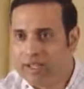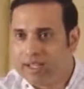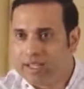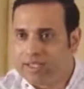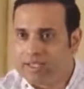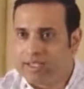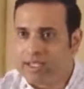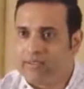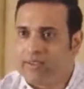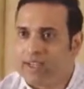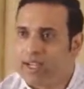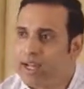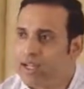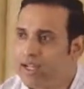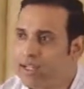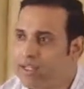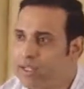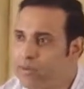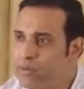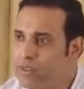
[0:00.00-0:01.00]
C.V.
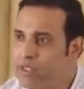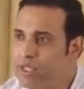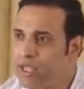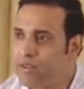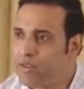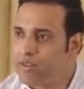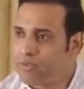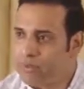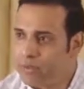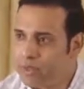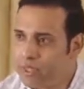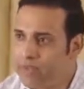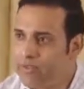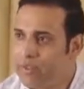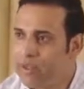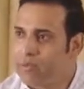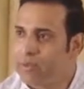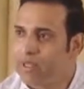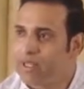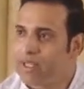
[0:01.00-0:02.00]
Anand himself,
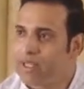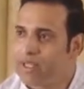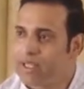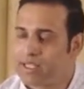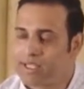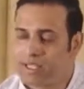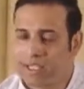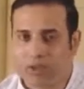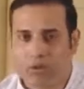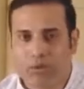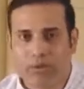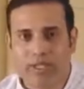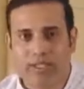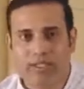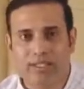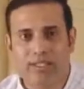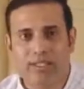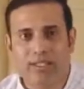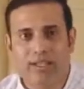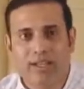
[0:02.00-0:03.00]
even being a
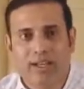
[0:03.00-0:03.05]
distinguished